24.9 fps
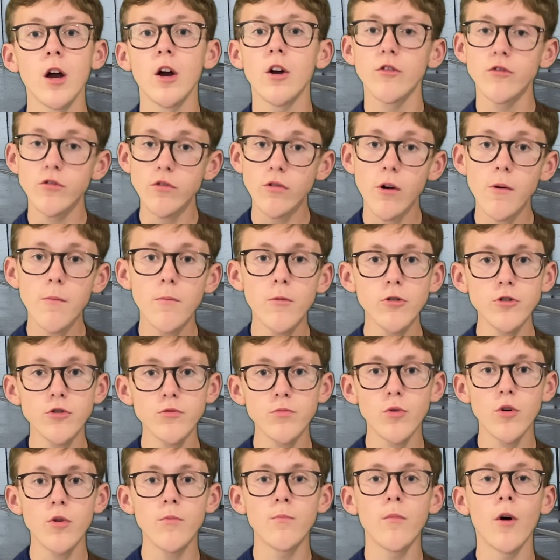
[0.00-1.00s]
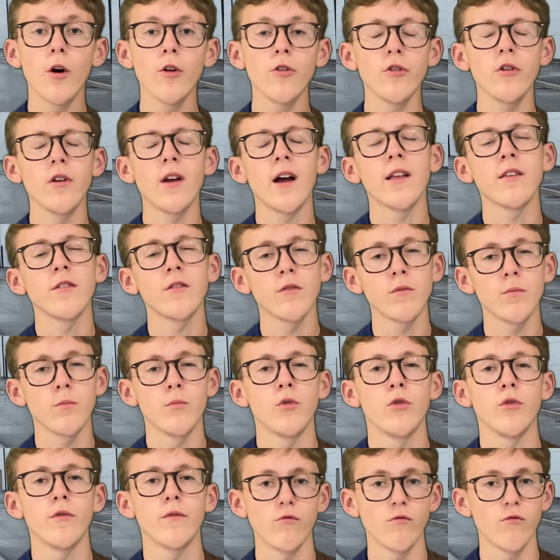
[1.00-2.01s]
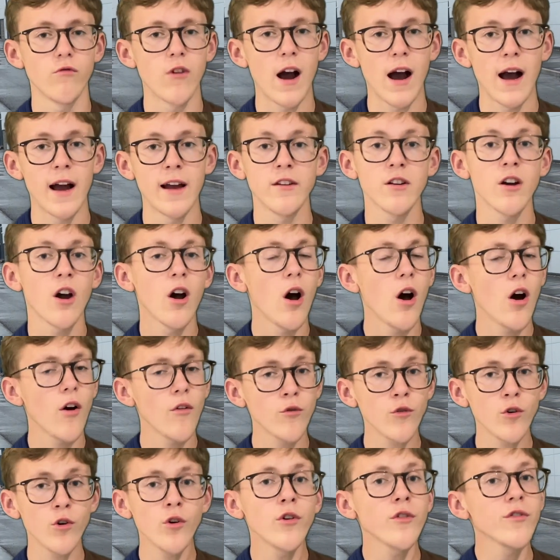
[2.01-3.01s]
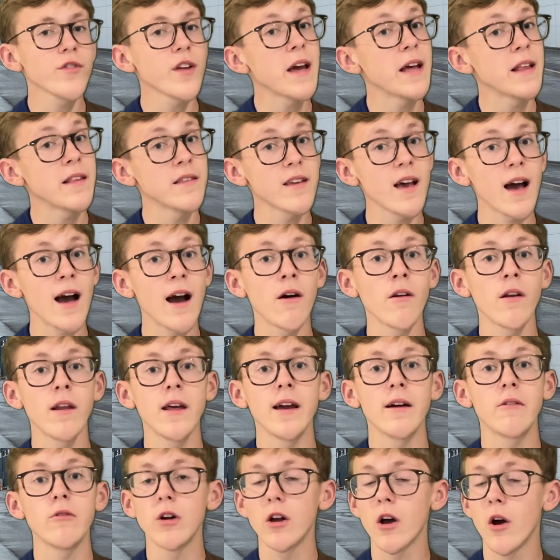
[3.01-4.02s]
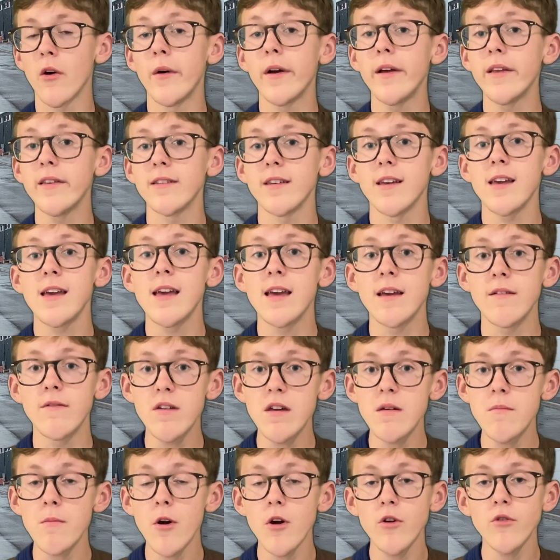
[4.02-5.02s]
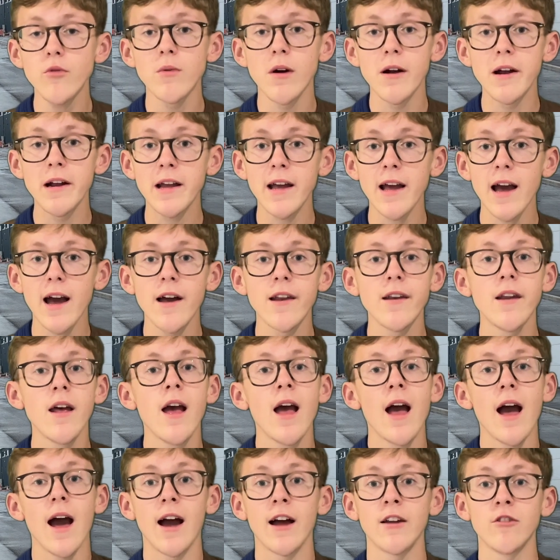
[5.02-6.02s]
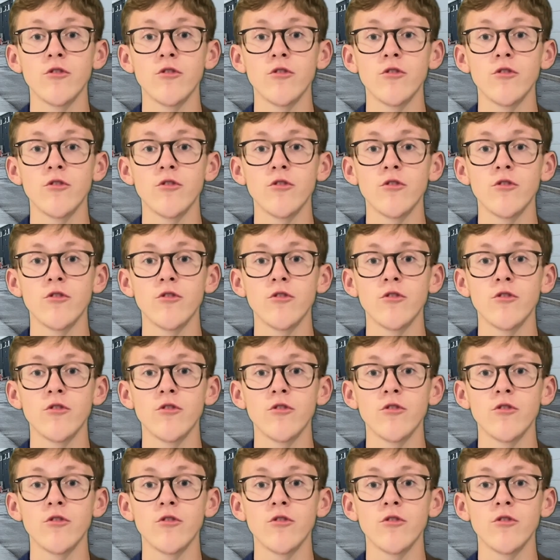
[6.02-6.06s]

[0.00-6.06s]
so a much more modern and smooth ride. Of course, in town it will go into EV mode where it can and